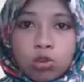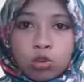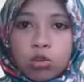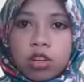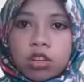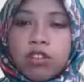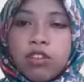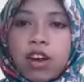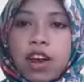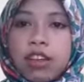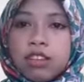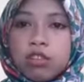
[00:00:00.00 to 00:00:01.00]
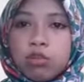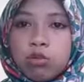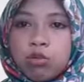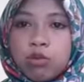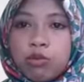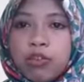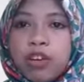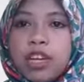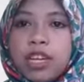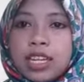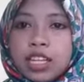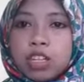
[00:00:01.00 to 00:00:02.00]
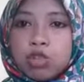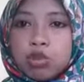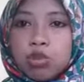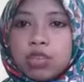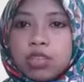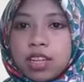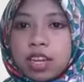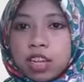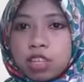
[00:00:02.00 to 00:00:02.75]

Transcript: 2. The right to freely choose